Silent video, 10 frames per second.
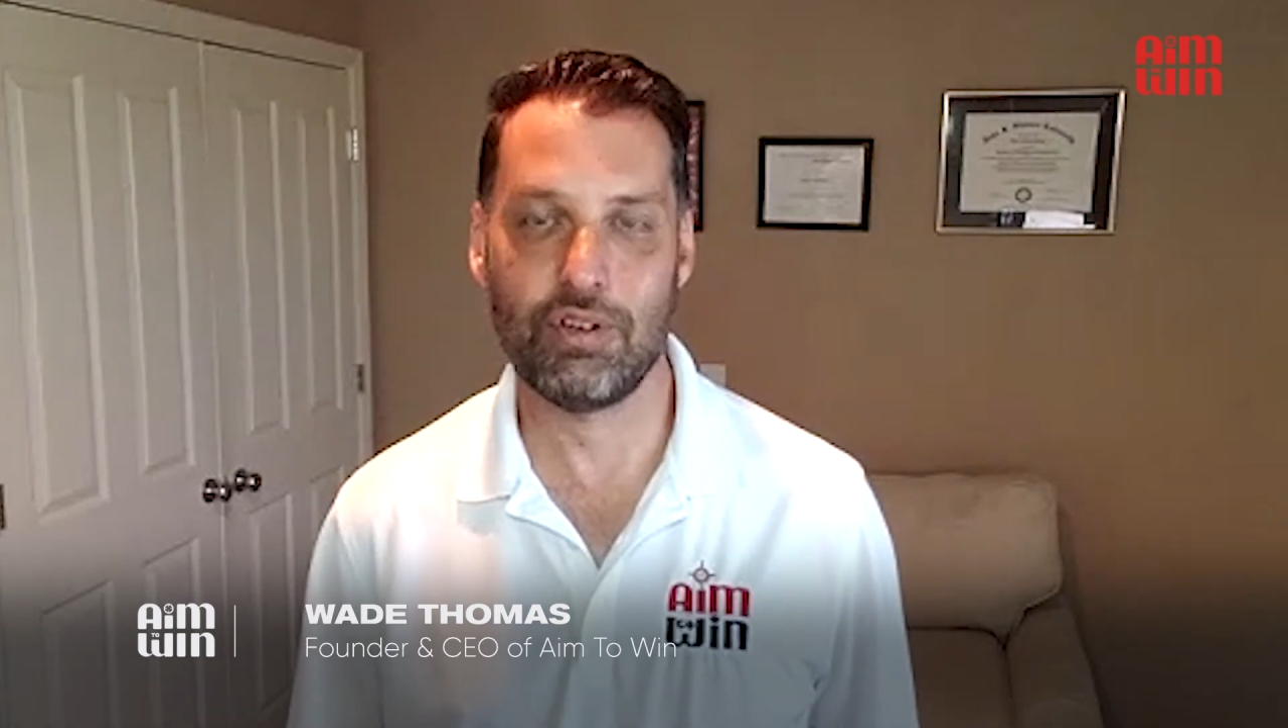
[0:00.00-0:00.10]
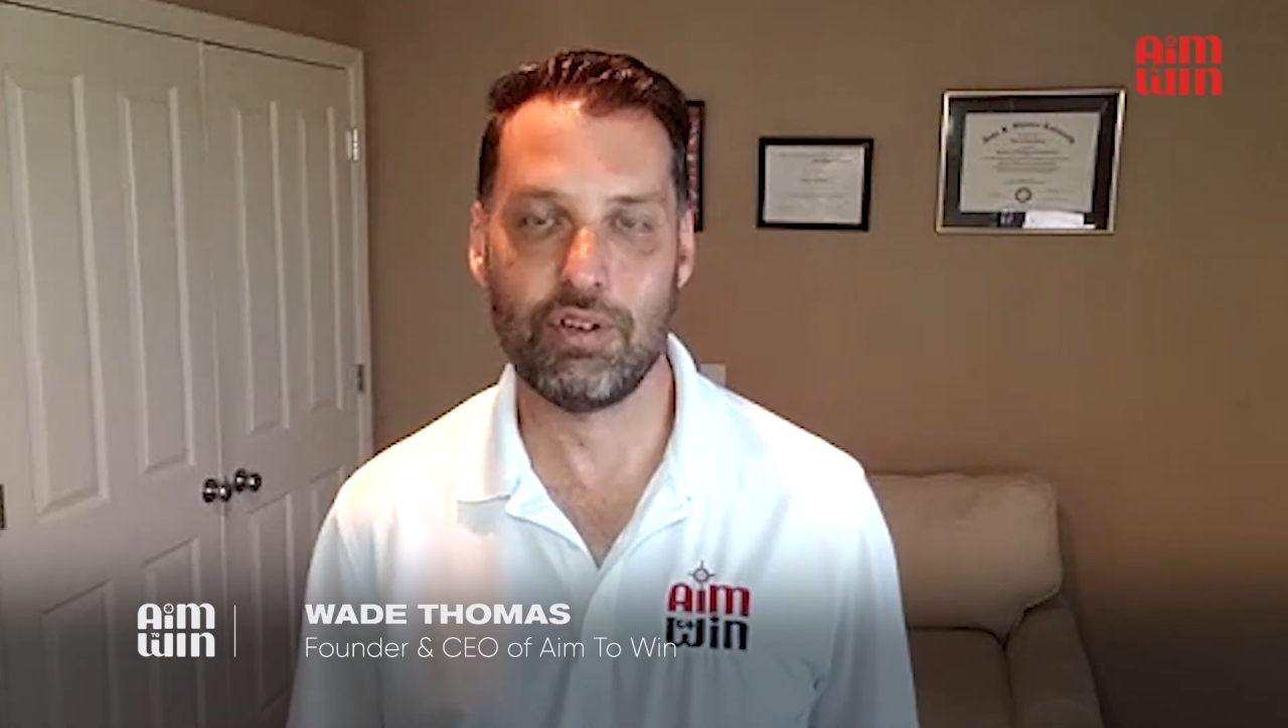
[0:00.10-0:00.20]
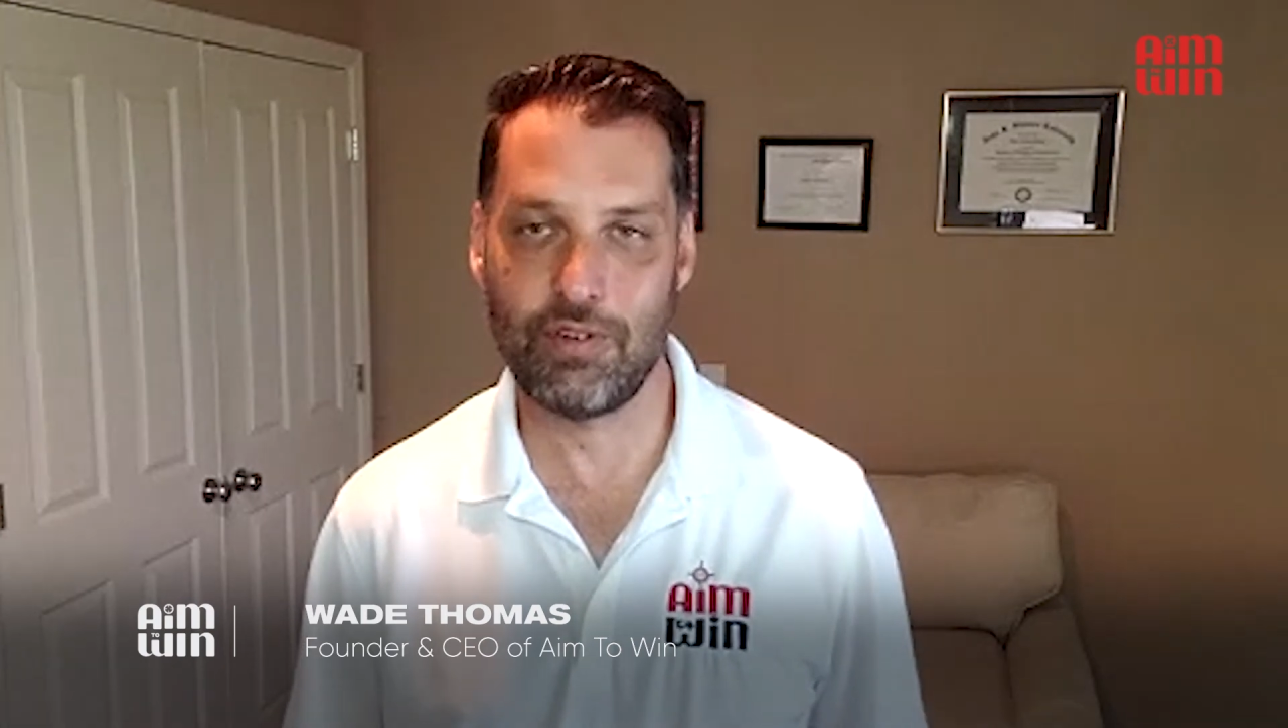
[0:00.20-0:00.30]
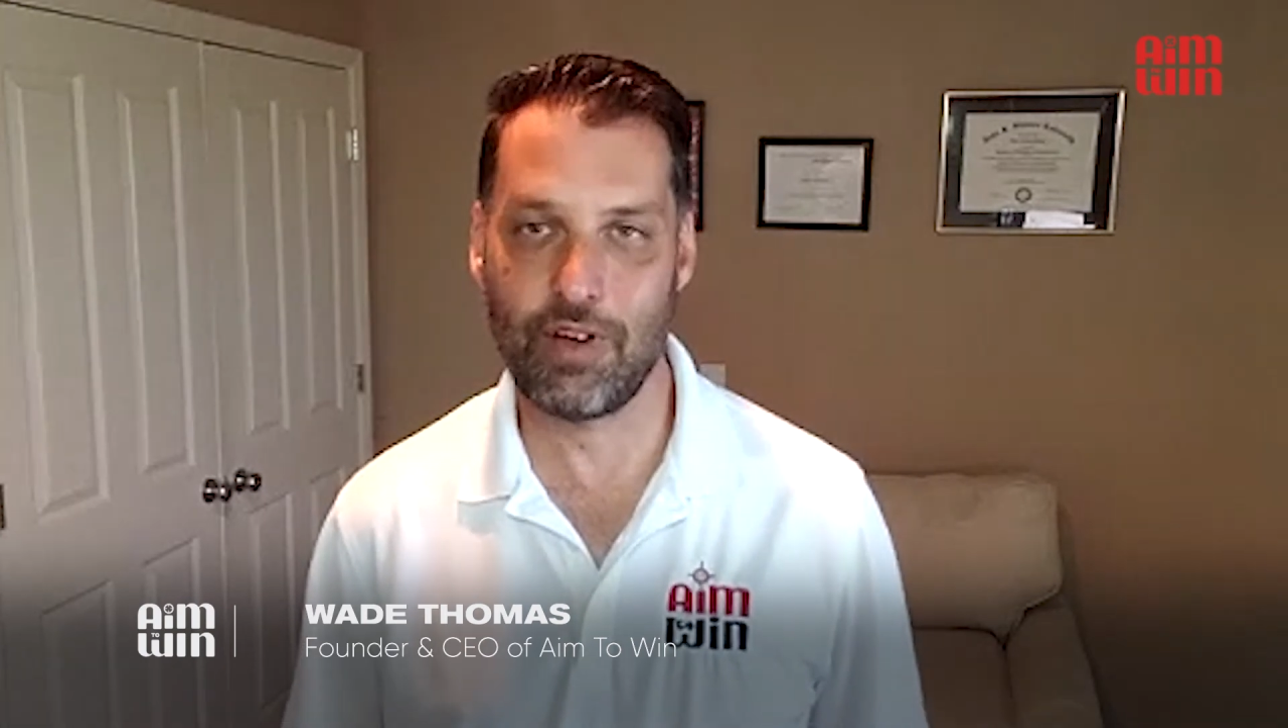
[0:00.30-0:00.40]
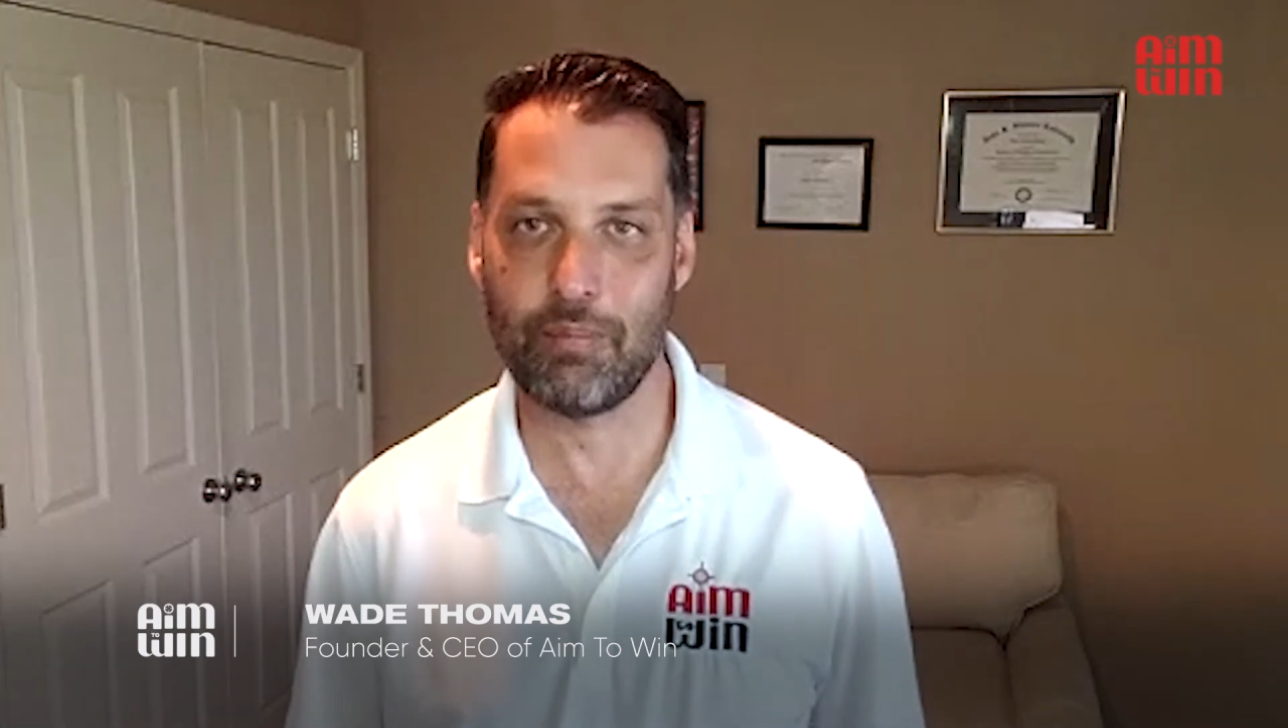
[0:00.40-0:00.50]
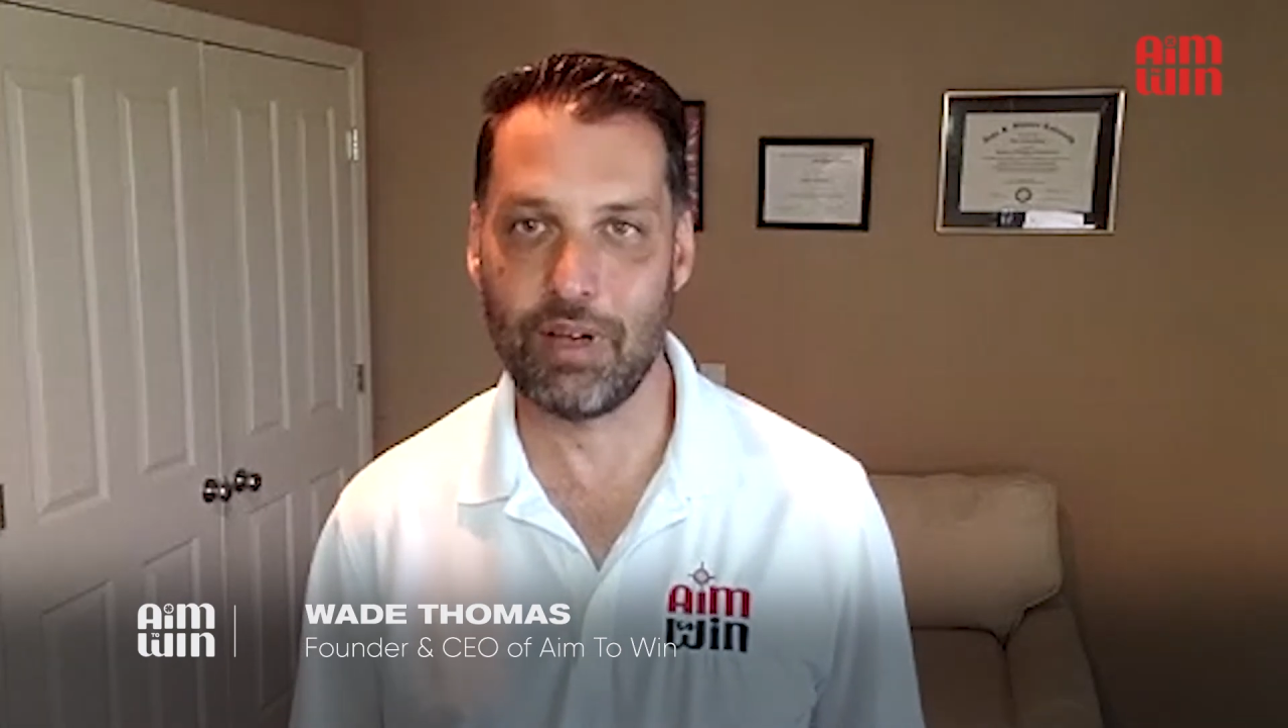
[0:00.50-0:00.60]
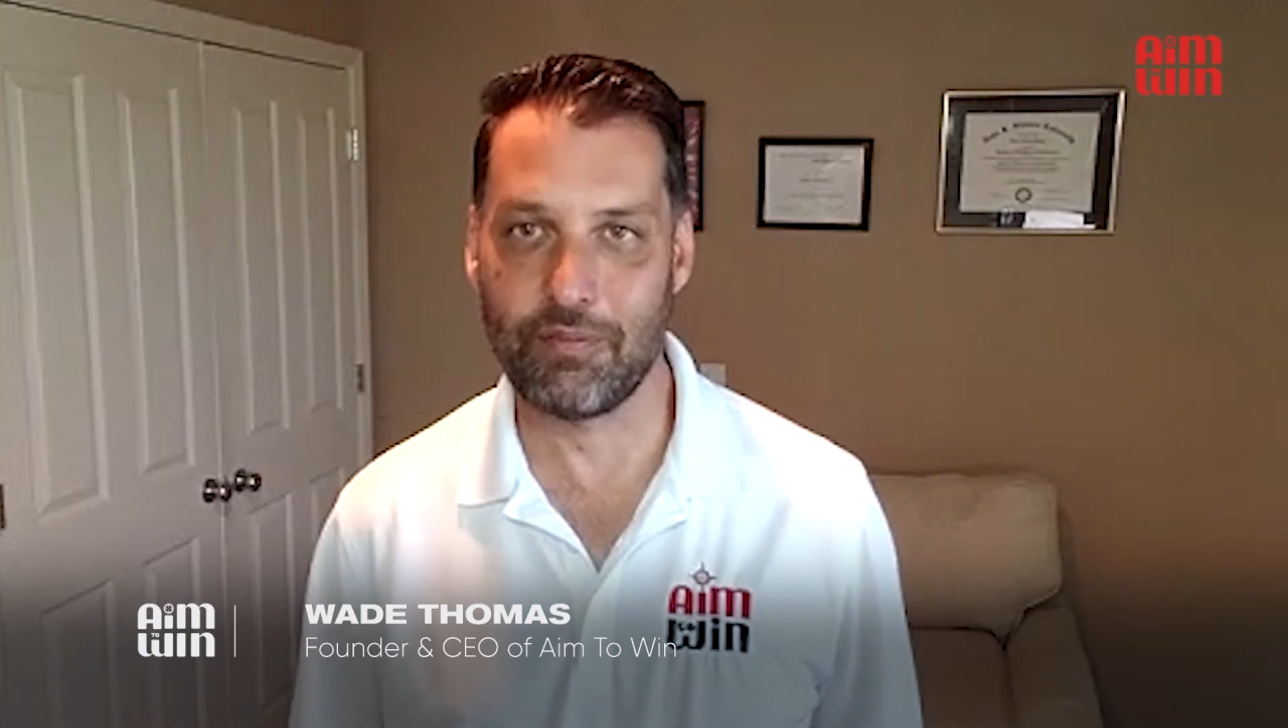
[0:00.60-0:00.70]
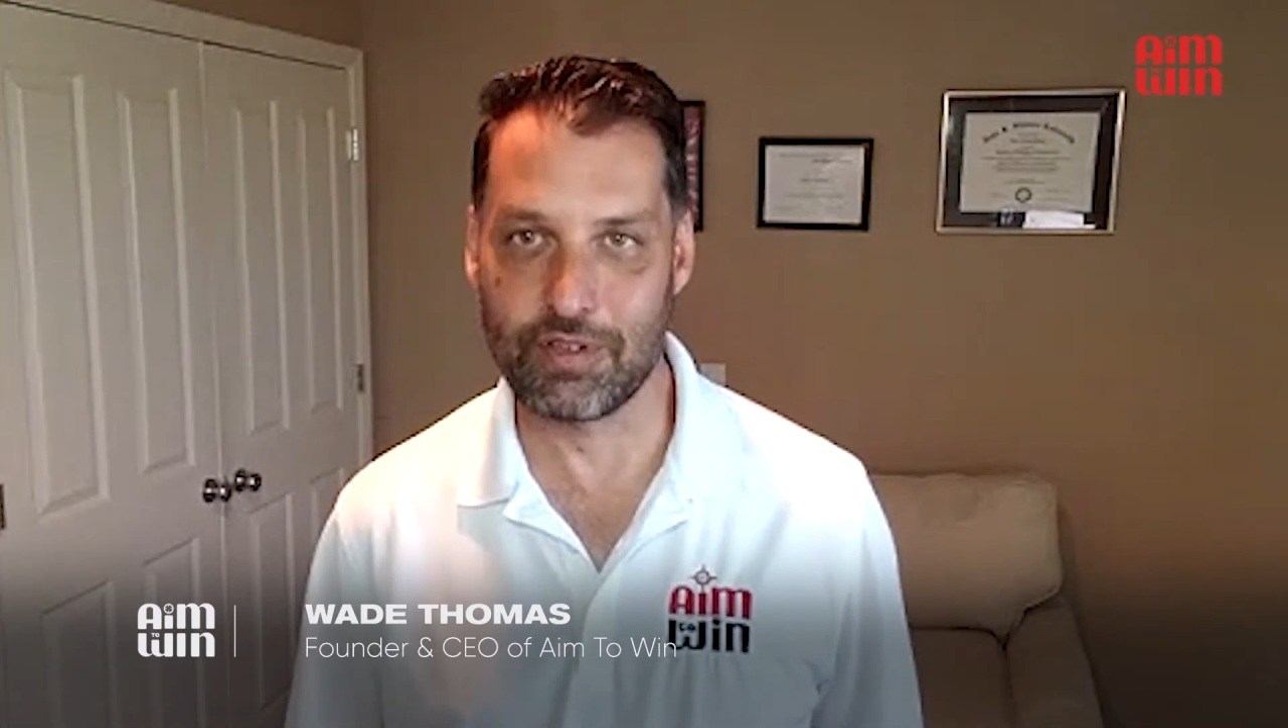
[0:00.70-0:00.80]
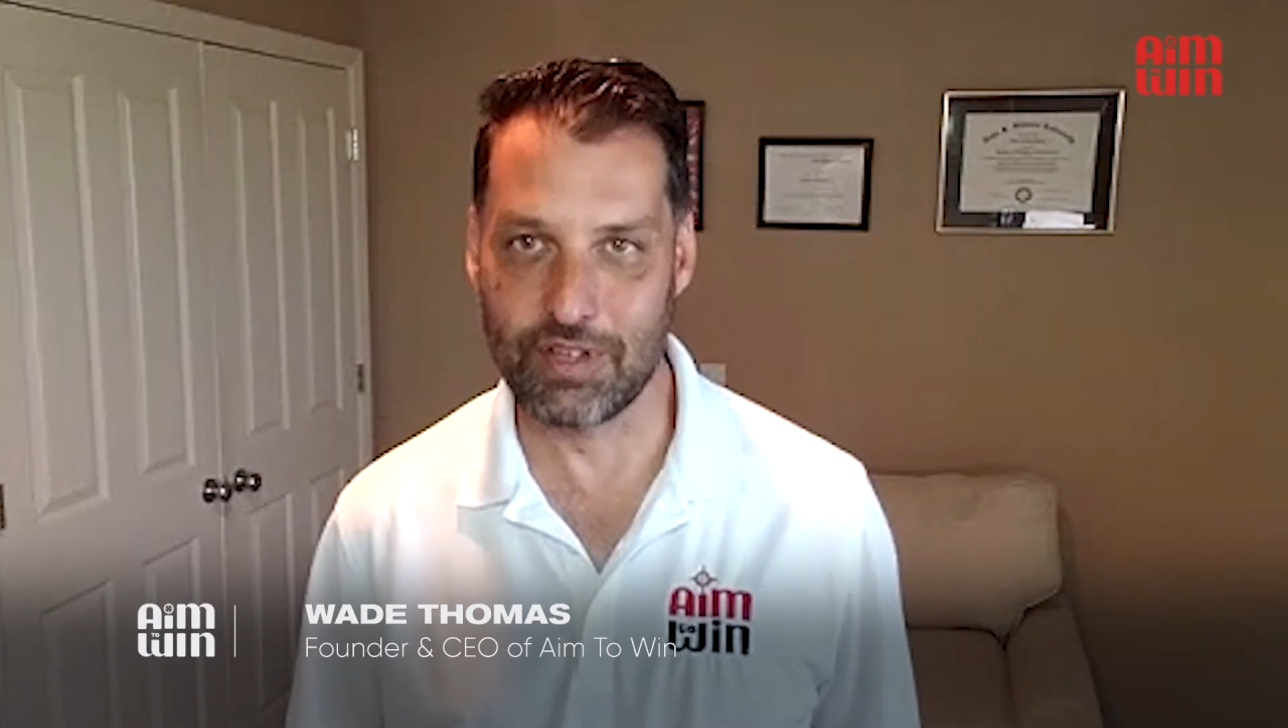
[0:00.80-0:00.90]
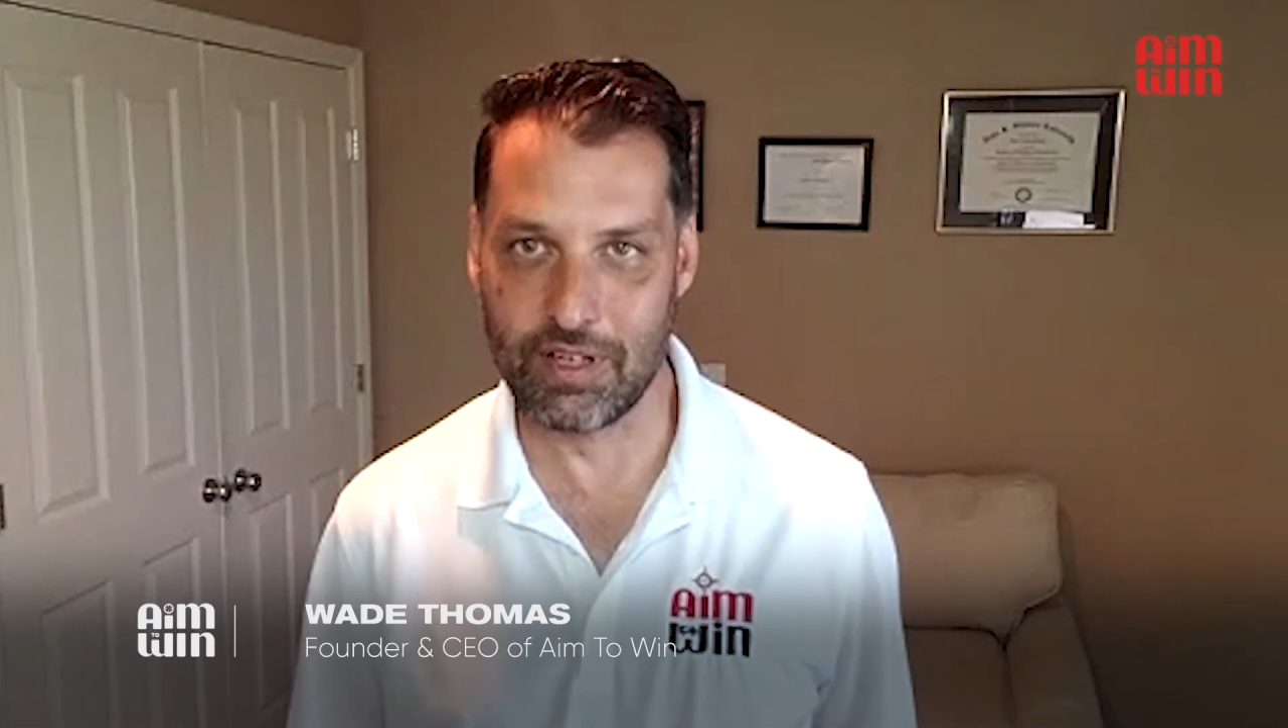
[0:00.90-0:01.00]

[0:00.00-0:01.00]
your development efforts on